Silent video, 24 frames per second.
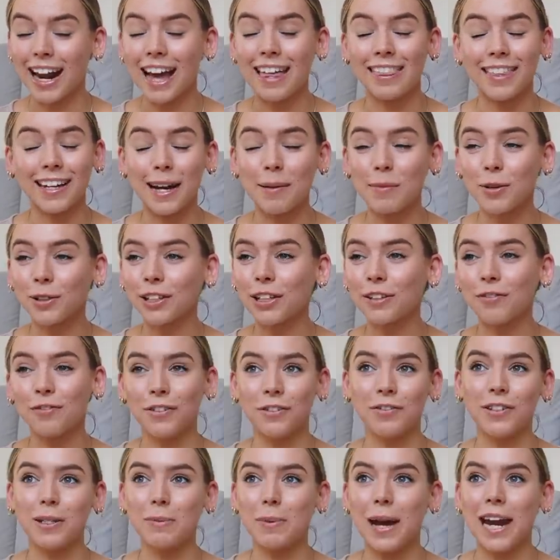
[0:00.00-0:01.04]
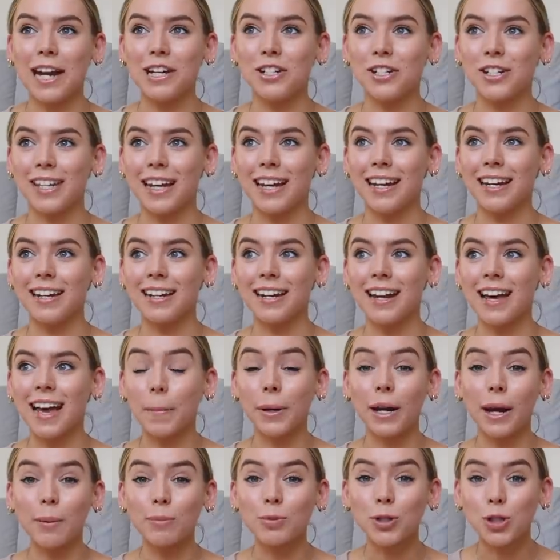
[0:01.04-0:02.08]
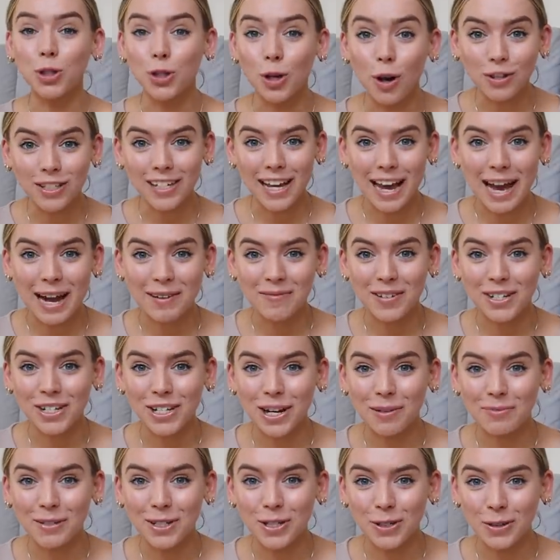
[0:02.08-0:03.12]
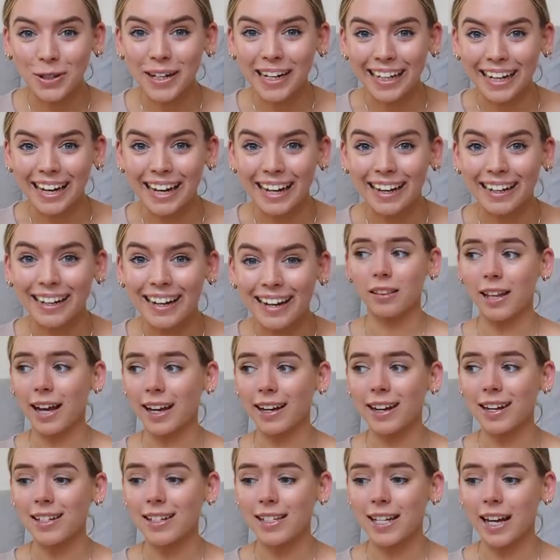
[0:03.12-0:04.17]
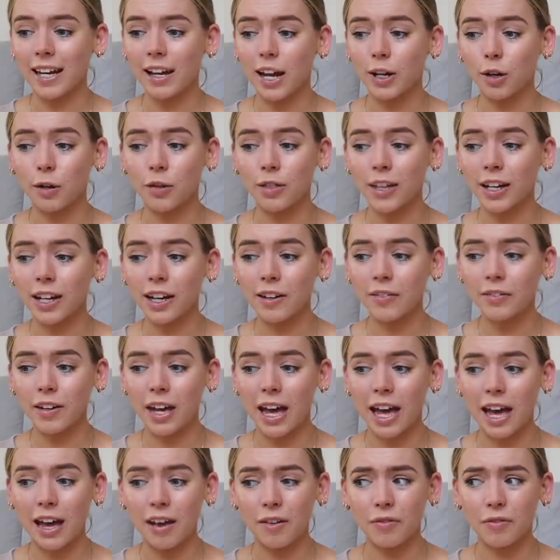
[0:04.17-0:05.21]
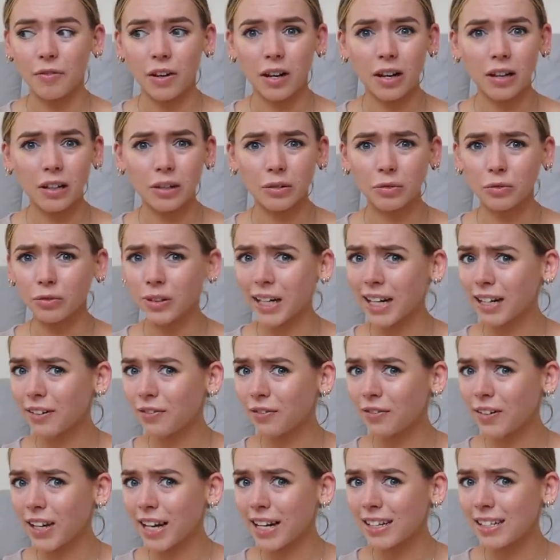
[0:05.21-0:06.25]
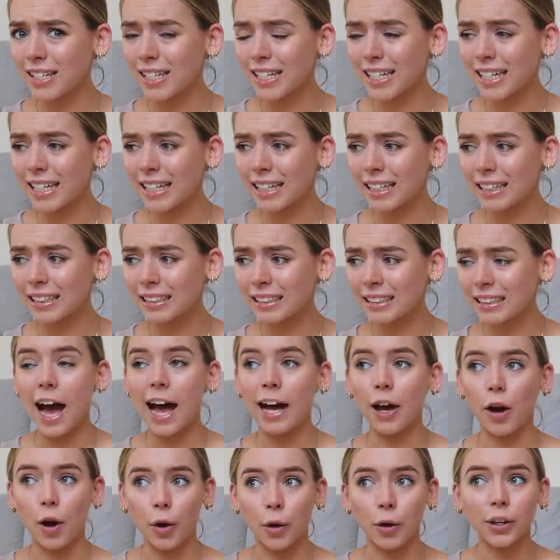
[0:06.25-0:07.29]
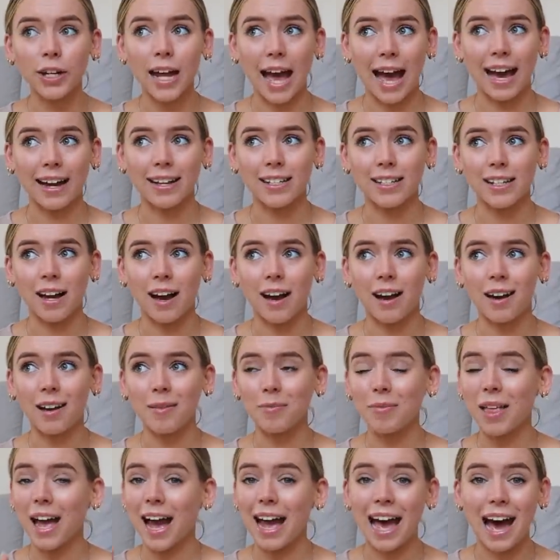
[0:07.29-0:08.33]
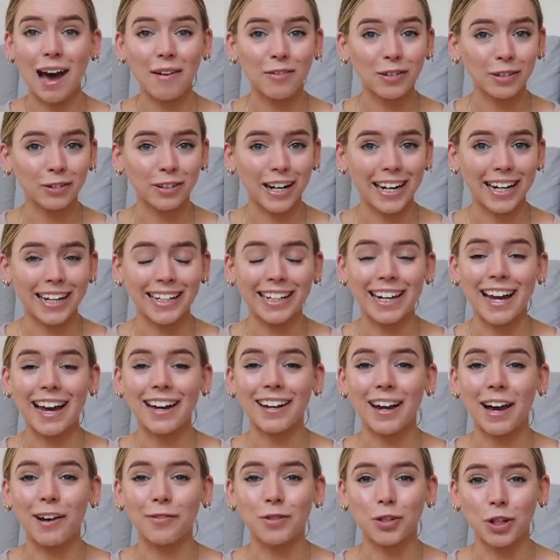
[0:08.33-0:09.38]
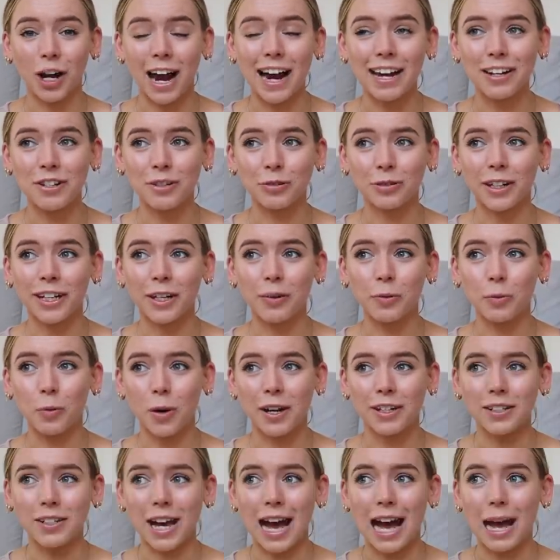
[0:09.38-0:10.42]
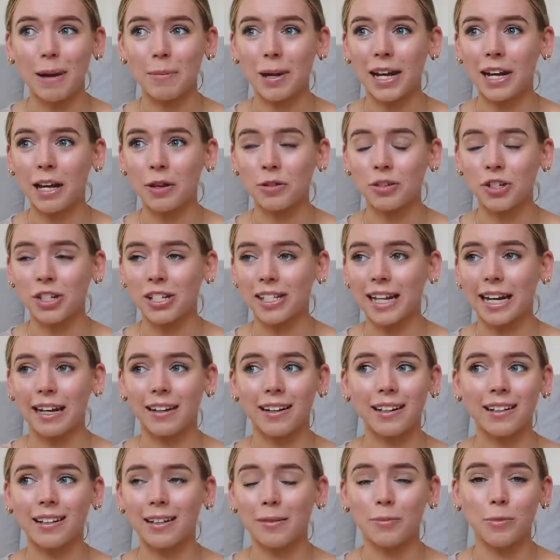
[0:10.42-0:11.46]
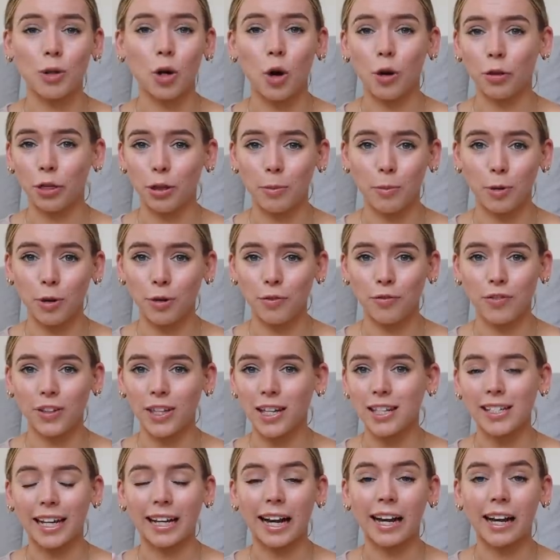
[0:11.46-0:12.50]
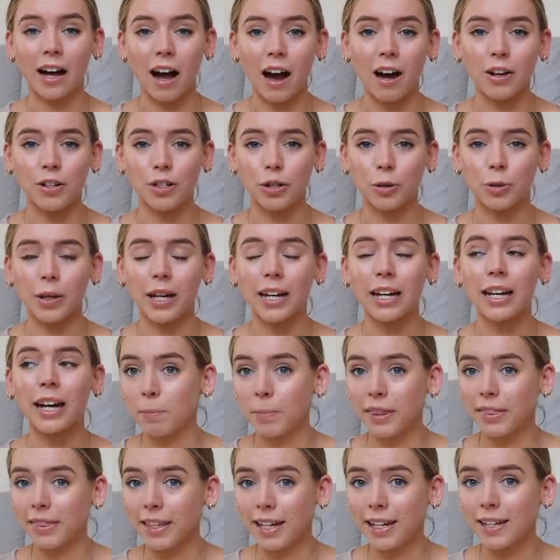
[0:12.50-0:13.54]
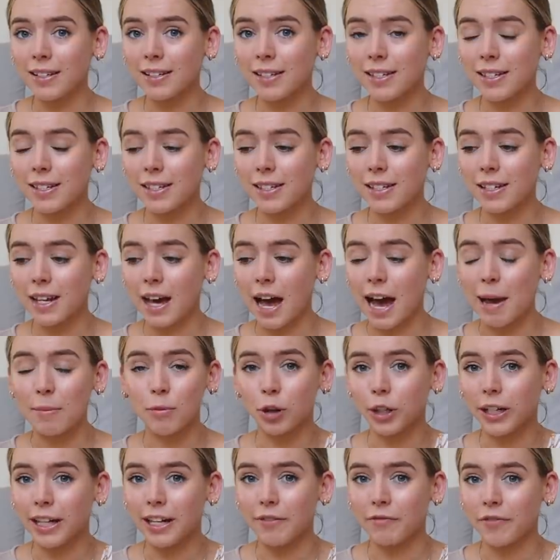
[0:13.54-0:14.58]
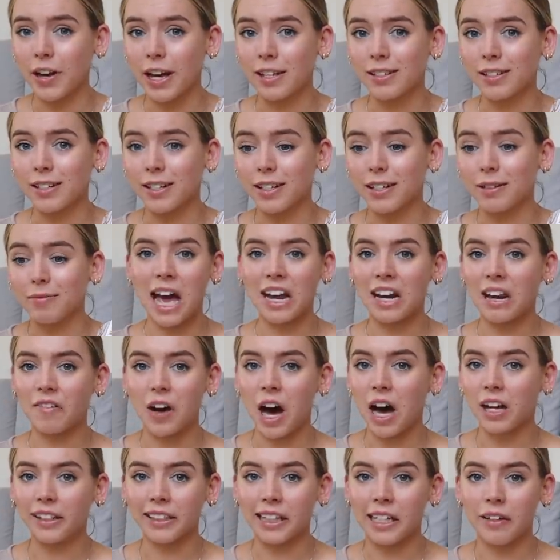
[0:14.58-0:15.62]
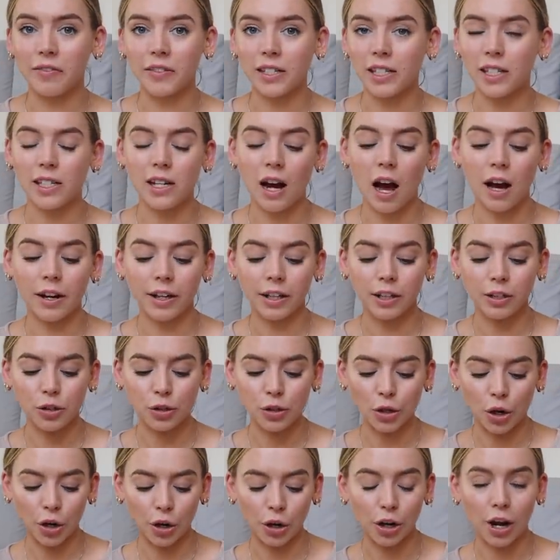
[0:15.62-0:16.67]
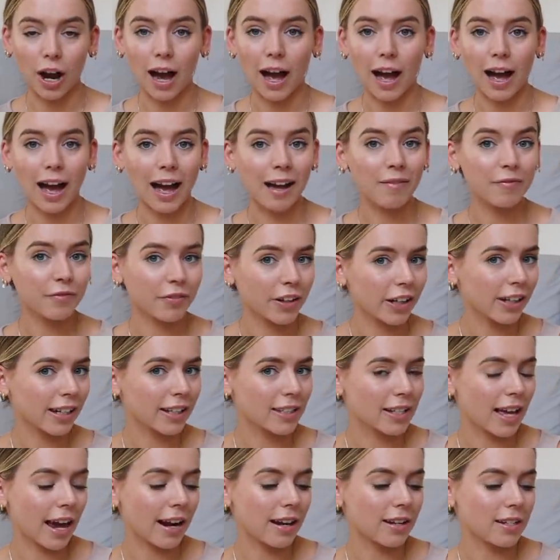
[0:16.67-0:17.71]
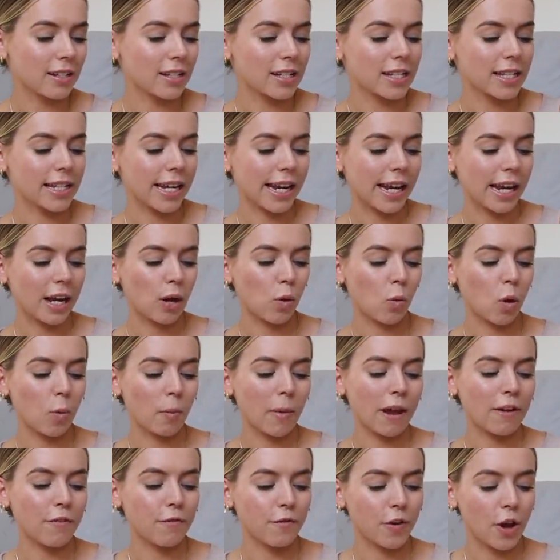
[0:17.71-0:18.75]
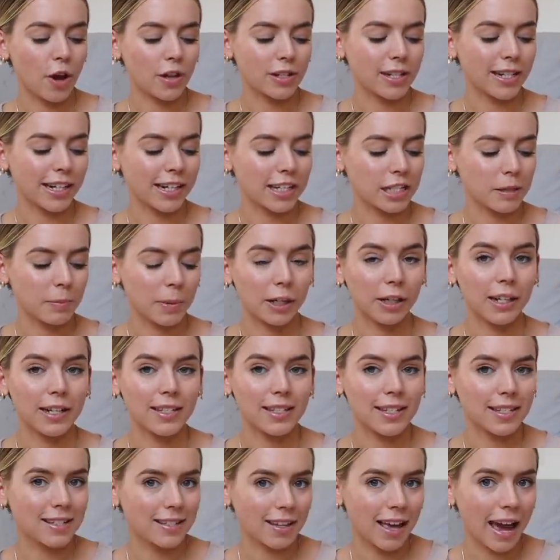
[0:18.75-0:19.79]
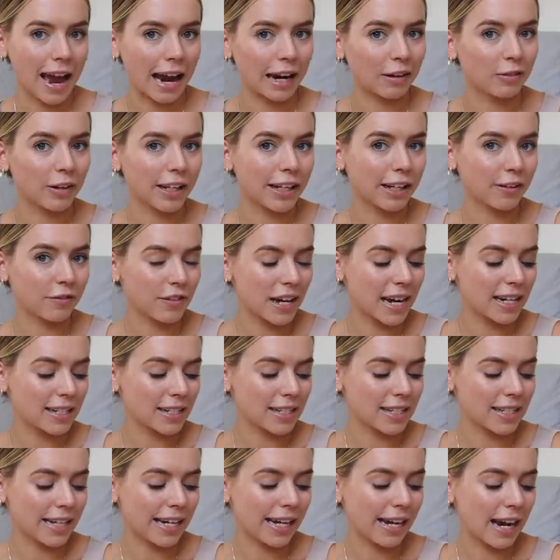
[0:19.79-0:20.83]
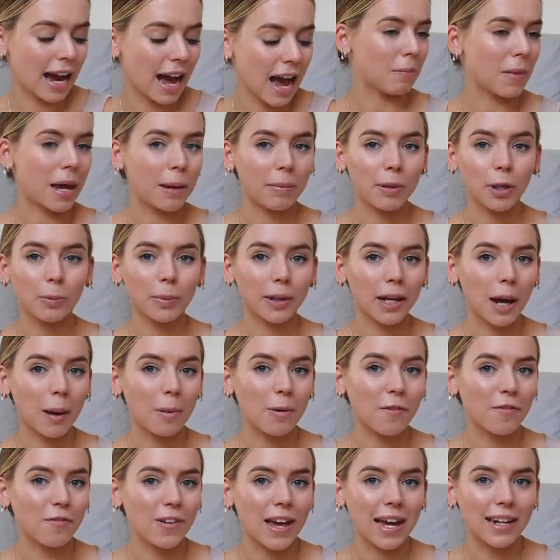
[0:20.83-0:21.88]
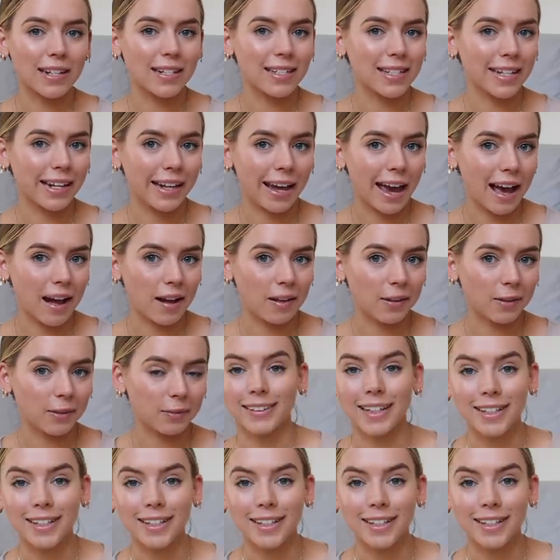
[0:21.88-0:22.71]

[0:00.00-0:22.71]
I think I'm only 50 pages in, but I'm shocked at how much I'm enjoying it. Like I said, I don't think I've ever read fantasy. I own ACOTAR. I haven't read it yet. I've tried to read it one time and I was just like, oh, I'm not in the mood for this. Like, I can't do it. But this, I'm already invested and I've hardly even started. So I'm very excited to see what my first experience is like reading fantasy. Maybe I'll become a fantasy gal.